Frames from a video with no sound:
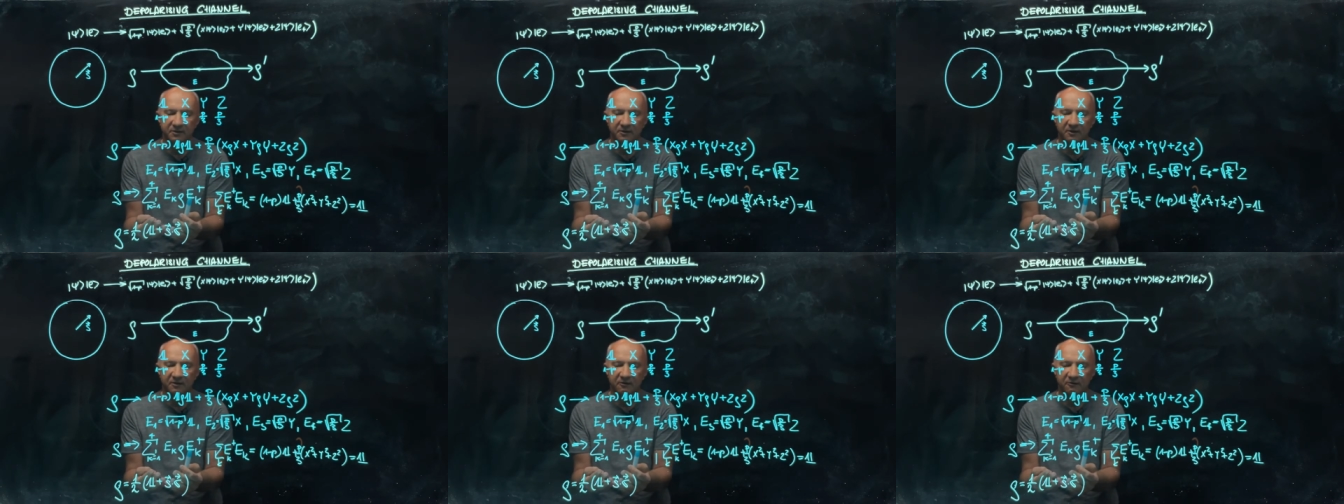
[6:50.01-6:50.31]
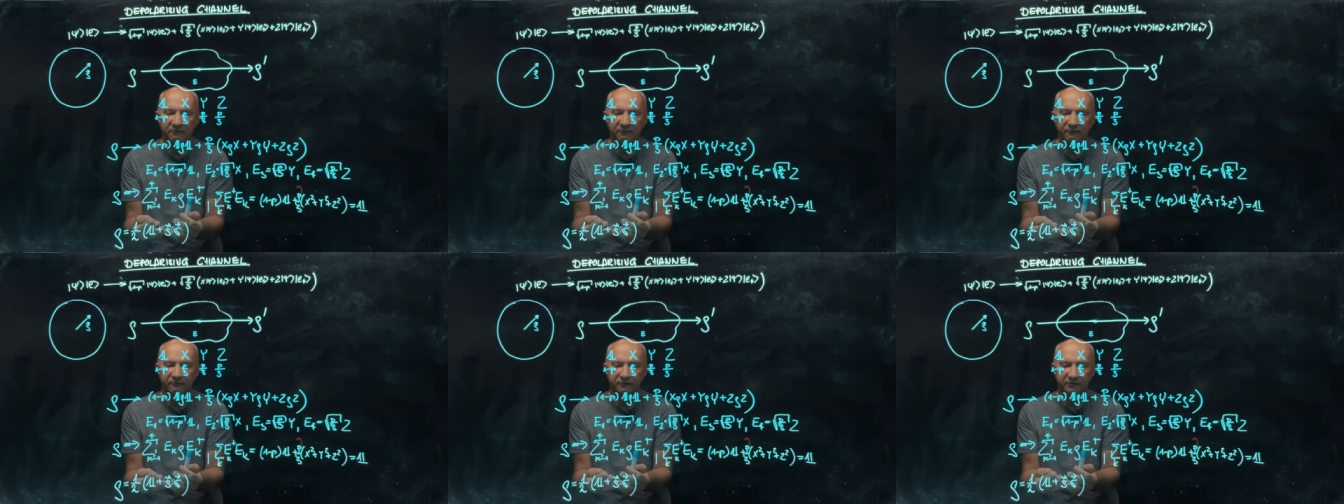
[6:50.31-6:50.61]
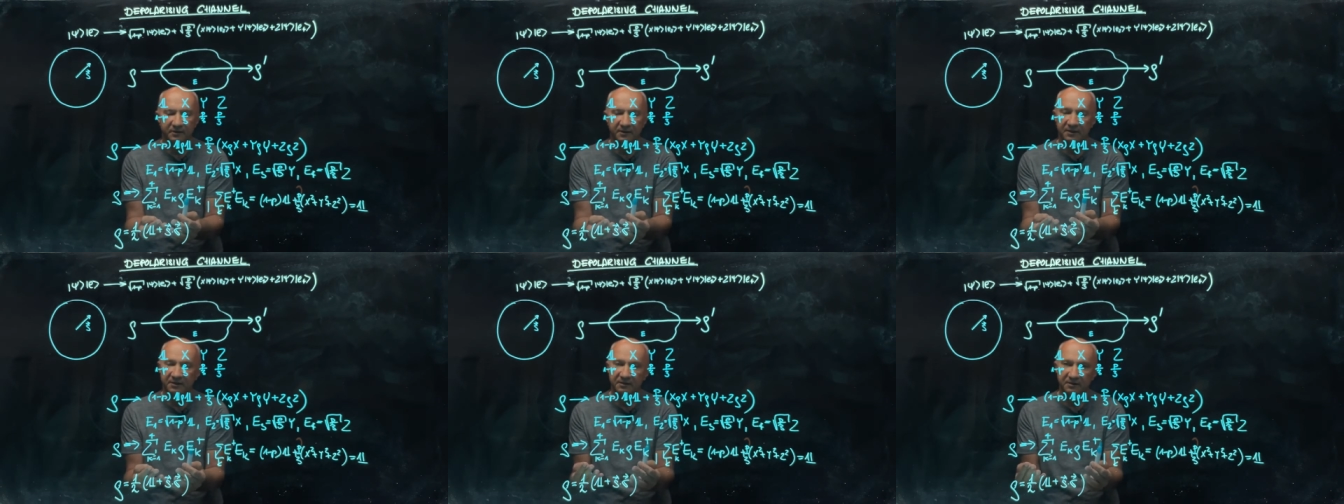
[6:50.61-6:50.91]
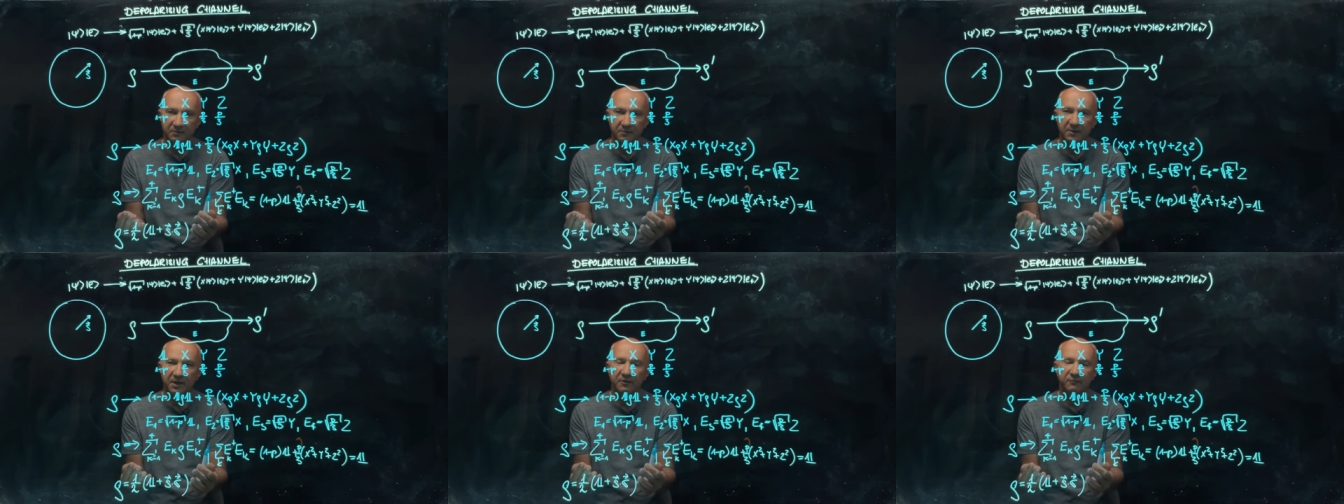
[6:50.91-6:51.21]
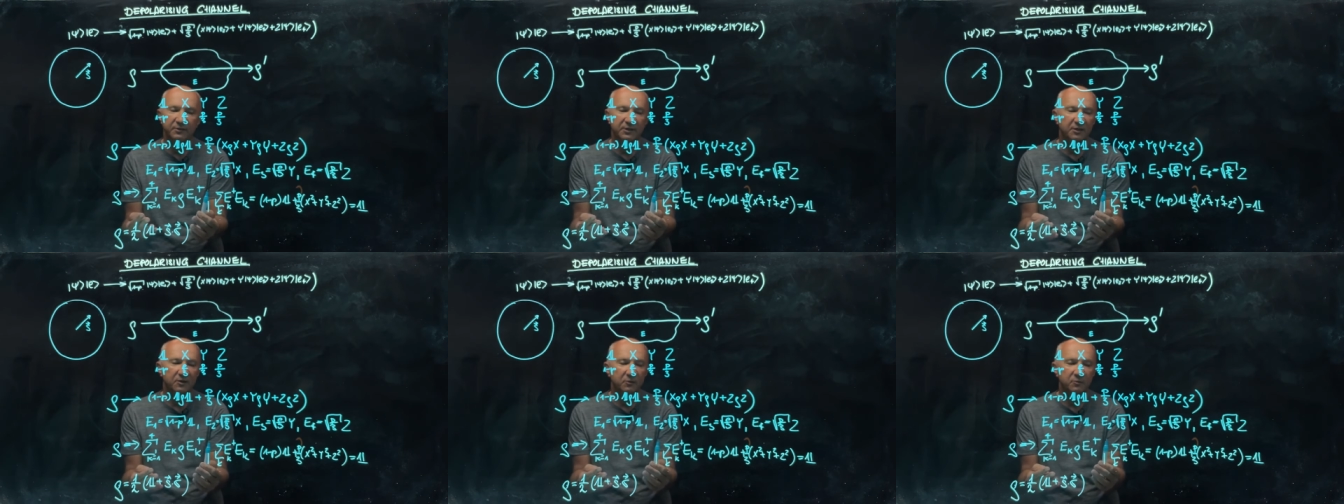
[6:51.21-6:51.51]
of the
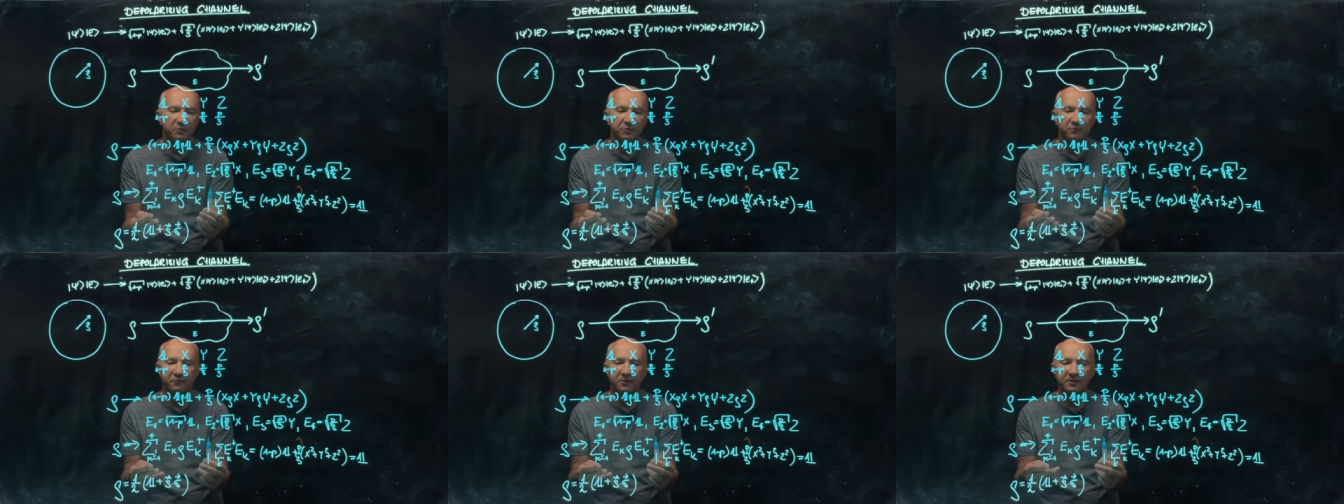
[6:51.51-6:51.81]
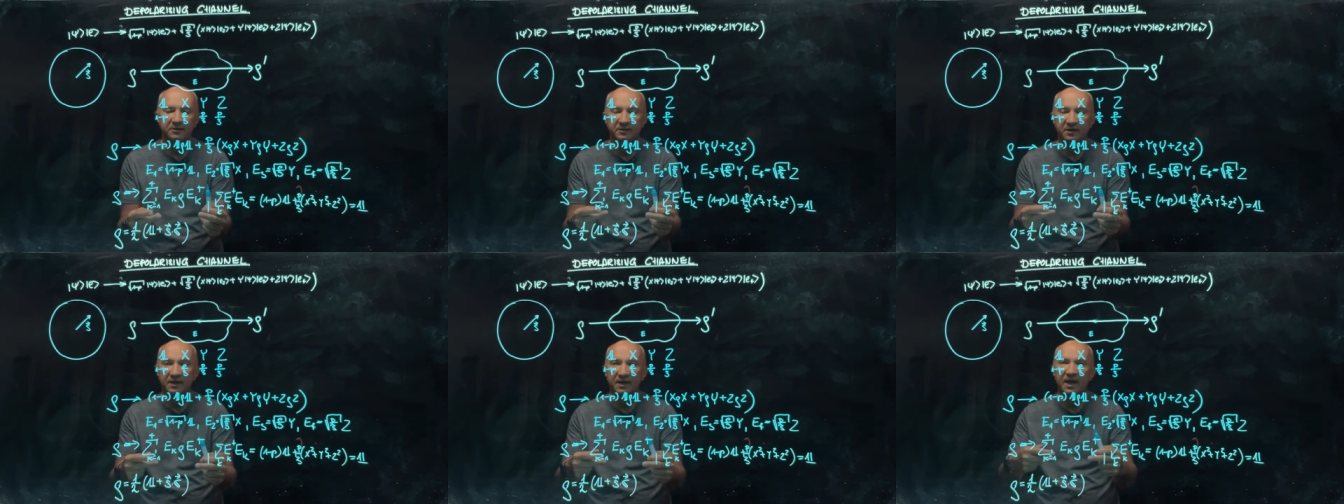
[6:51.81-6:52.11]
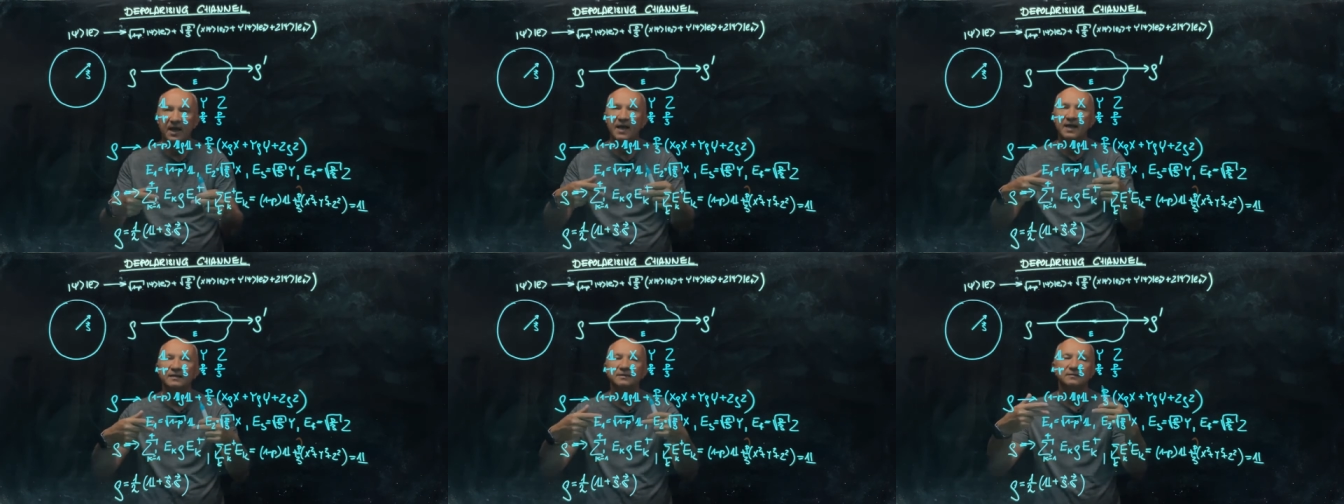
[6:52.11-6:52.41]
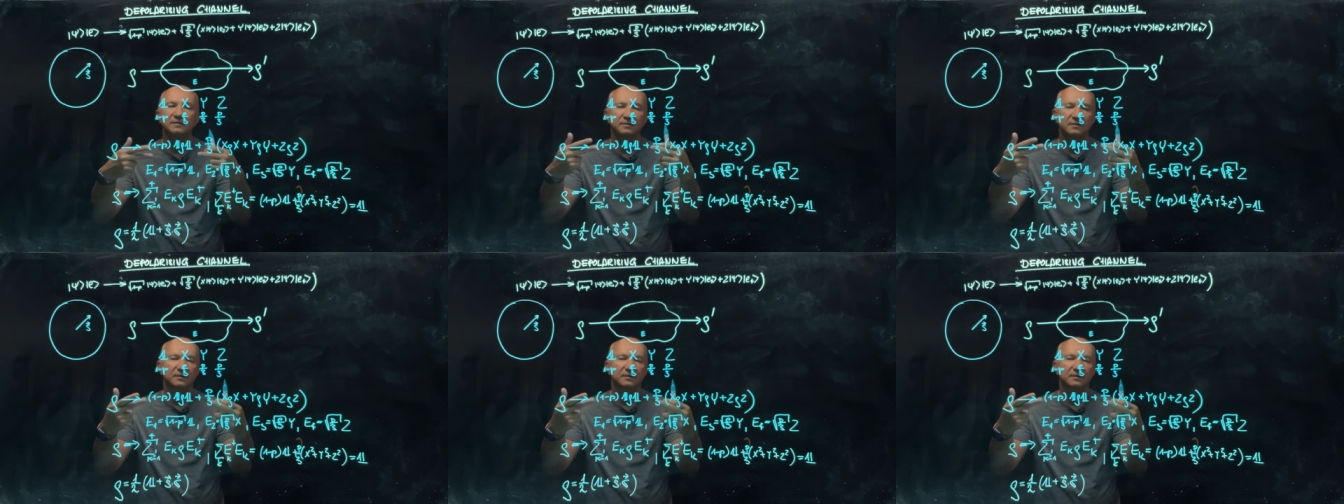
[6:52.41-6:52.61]
Pauli operator and